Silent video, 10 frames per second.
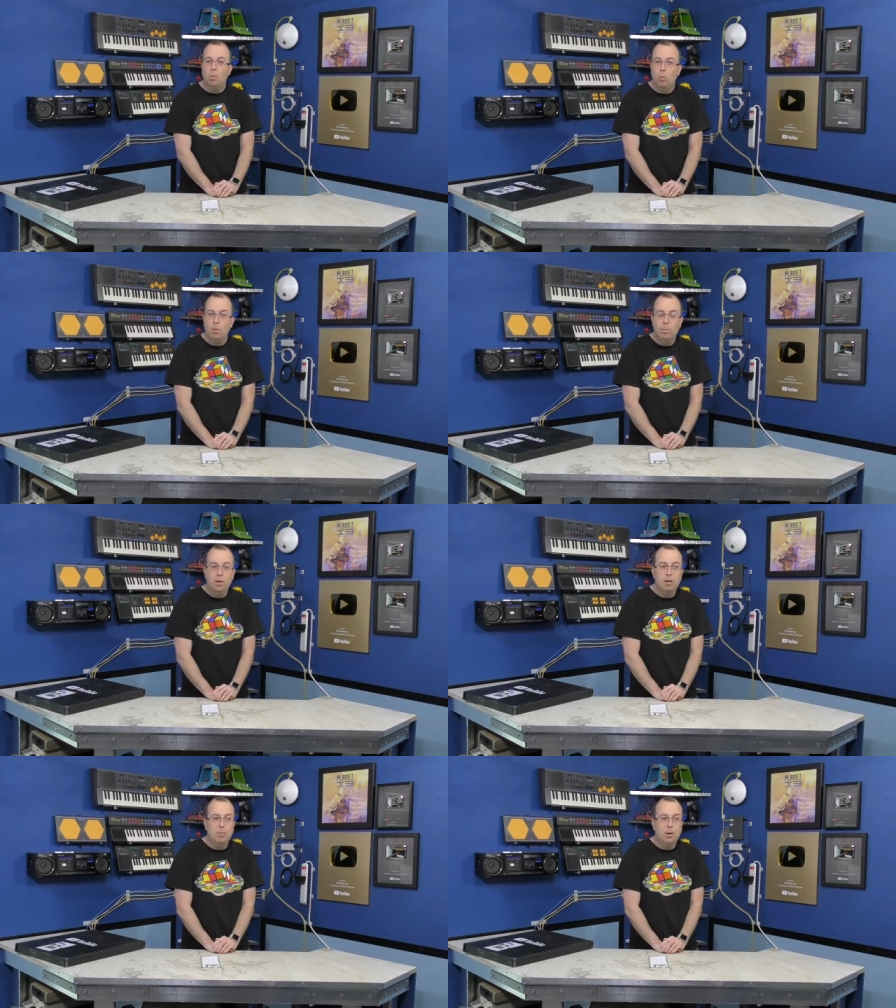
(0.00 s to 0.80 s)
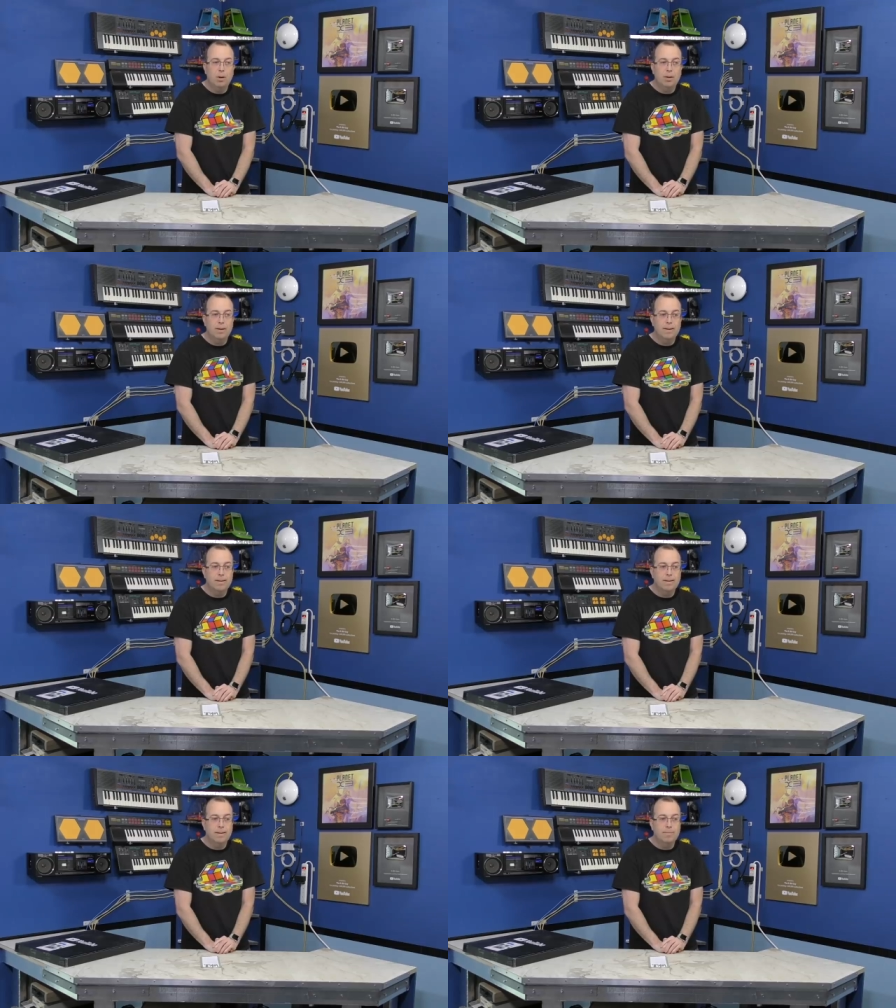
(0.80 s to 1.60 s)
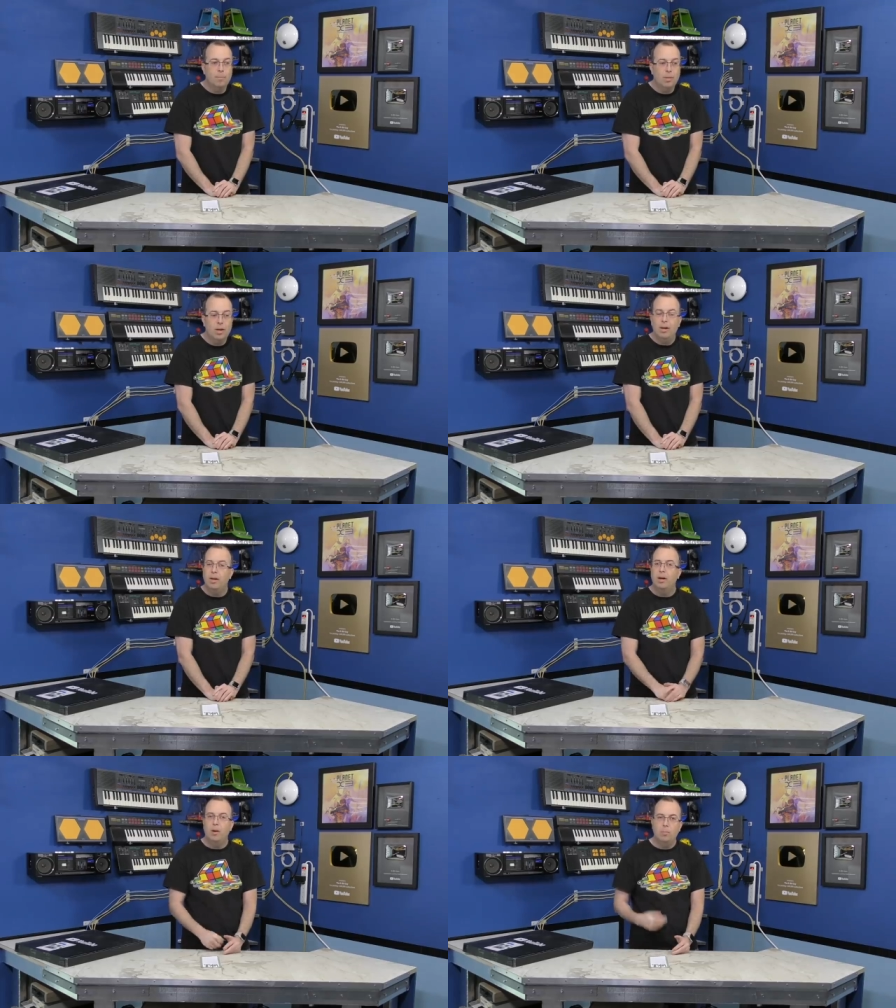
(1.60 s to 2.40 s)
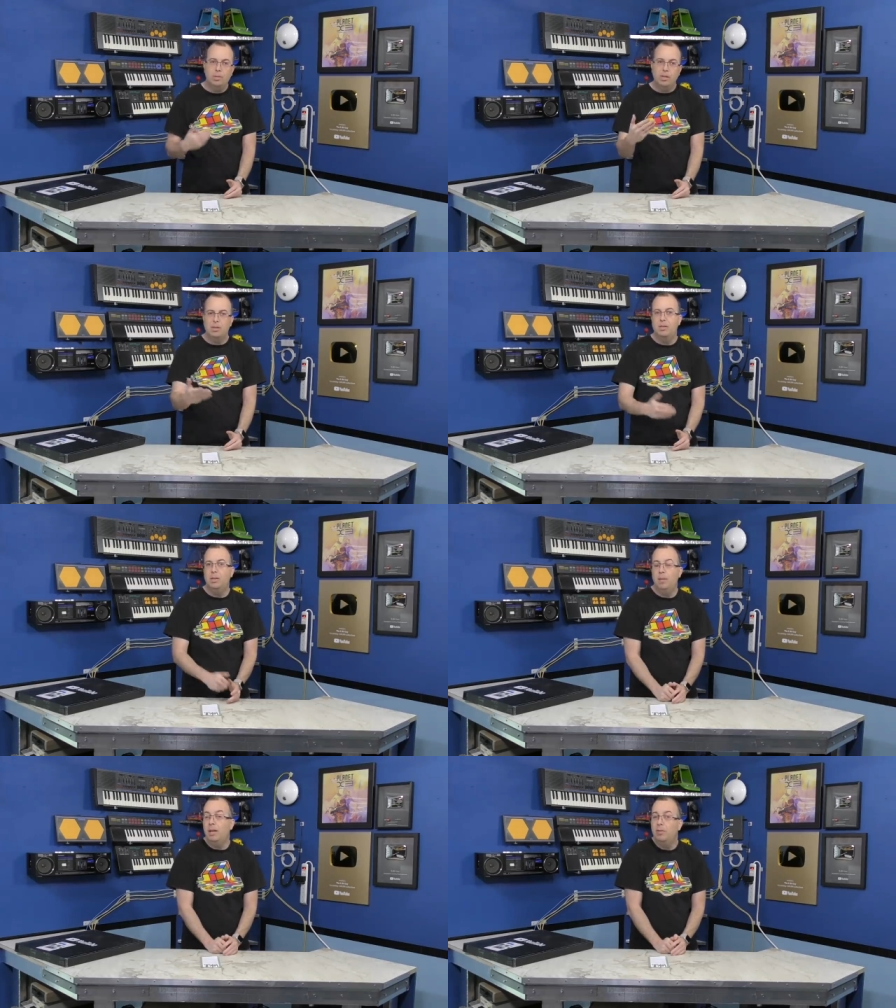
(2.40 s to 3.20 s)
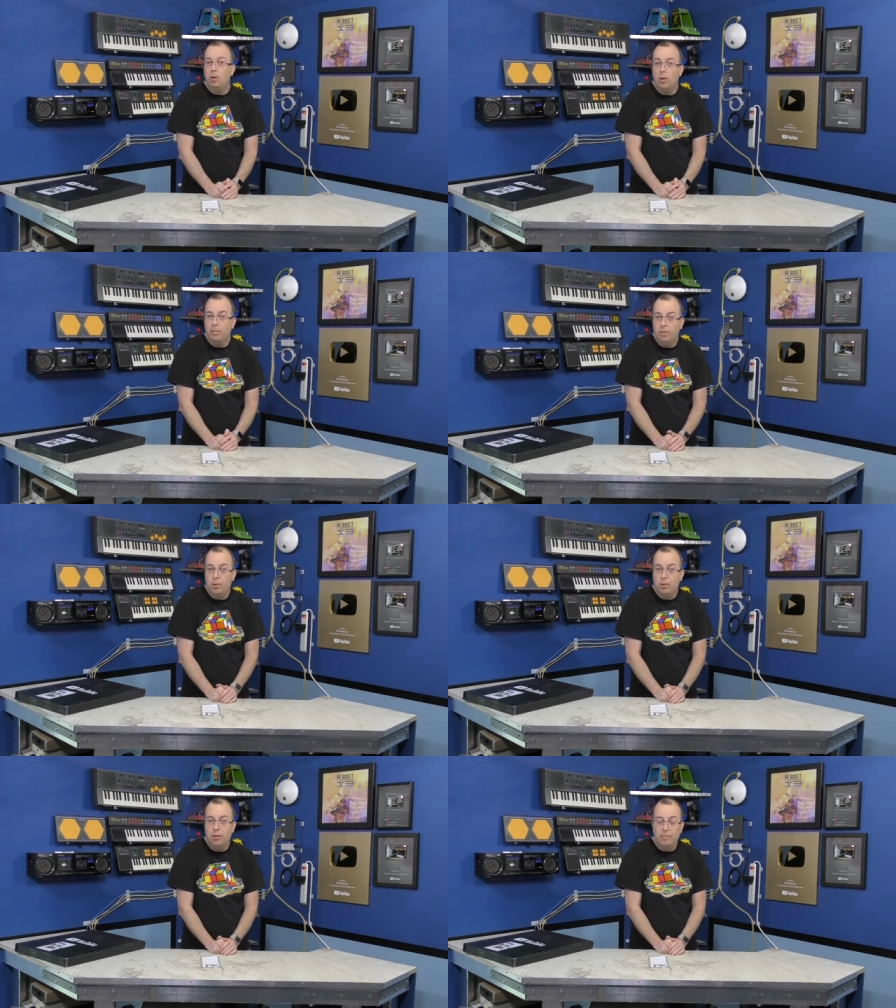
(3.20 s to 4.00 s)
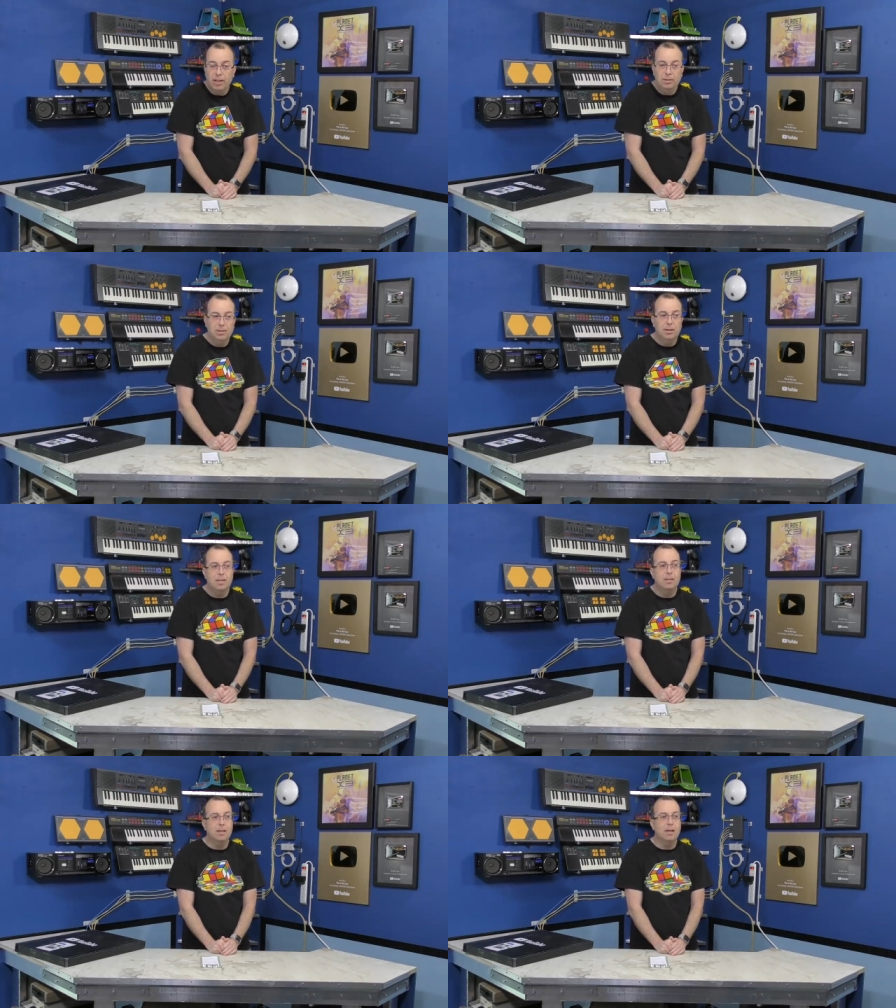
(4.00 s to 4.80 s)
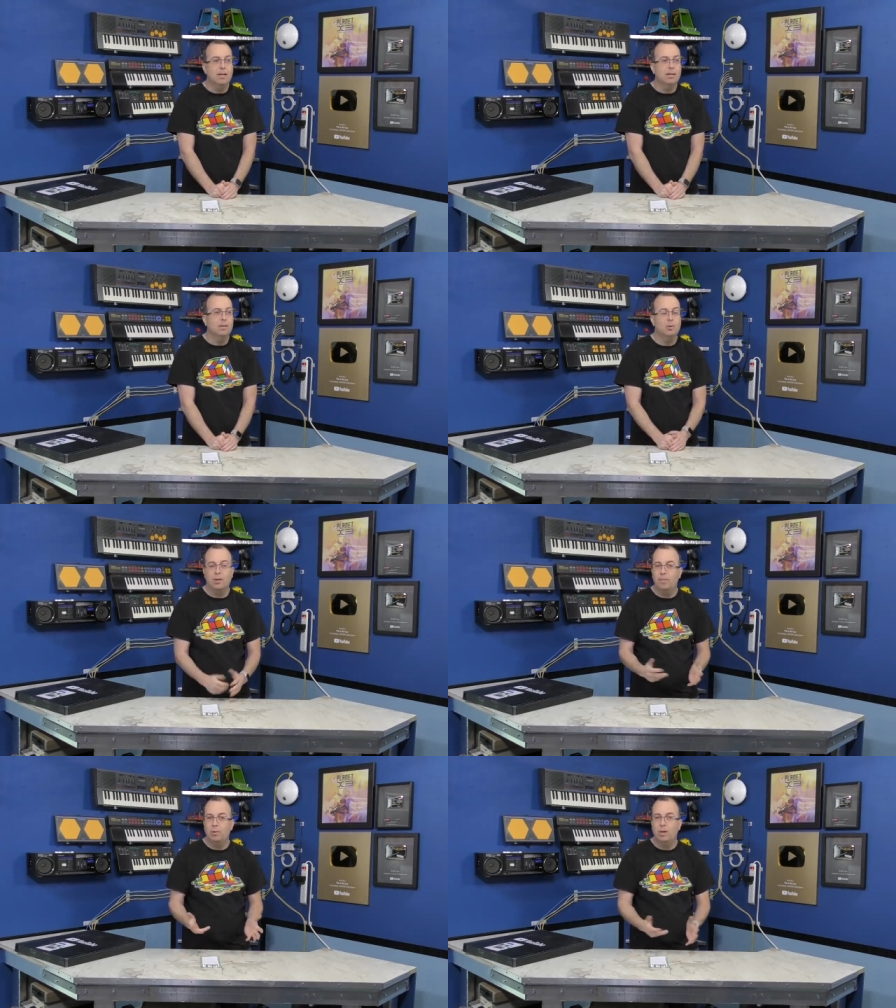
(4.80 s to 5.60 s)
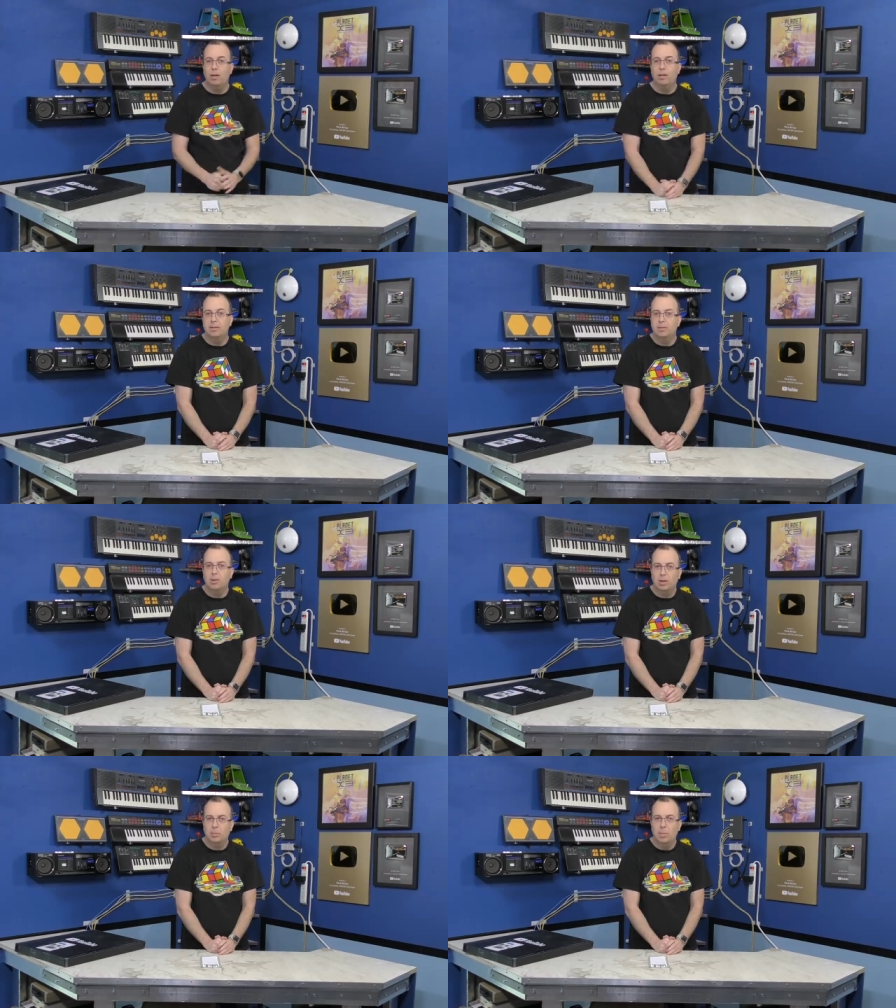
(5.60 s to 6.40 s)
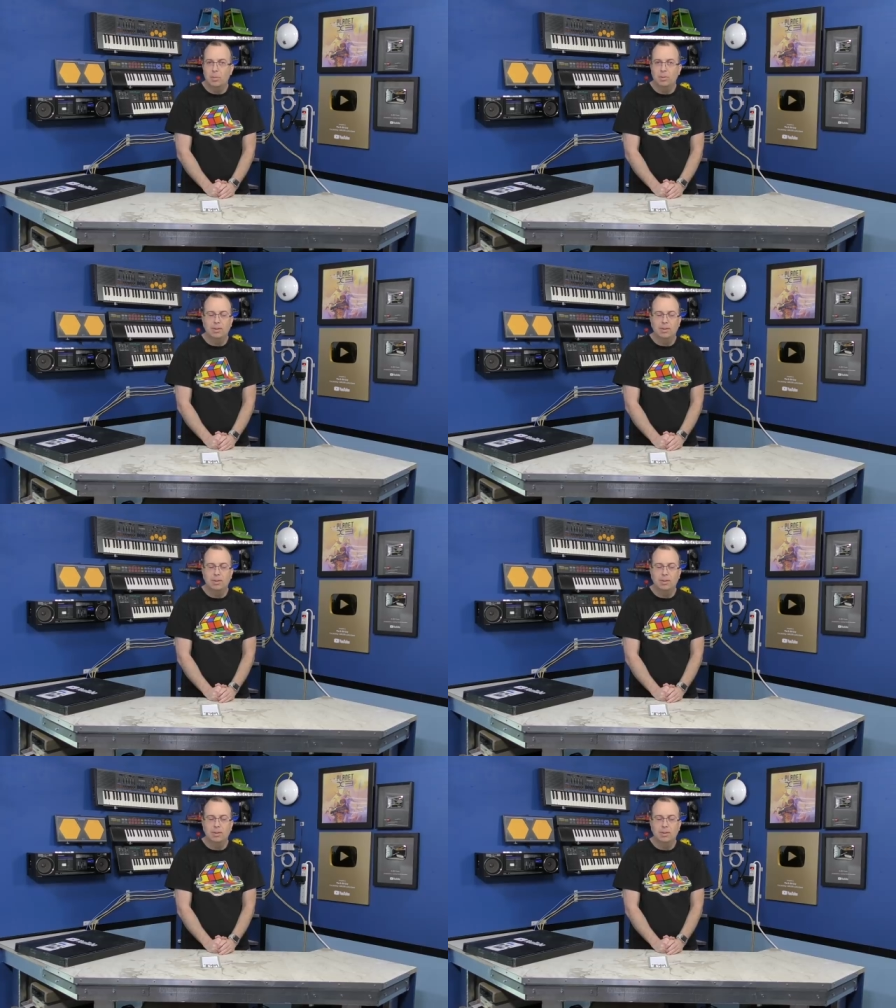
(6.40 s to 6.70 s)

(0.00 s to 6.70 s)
1 million mark and um, hope to see many of you at future events as I uh, travel around and talk to people.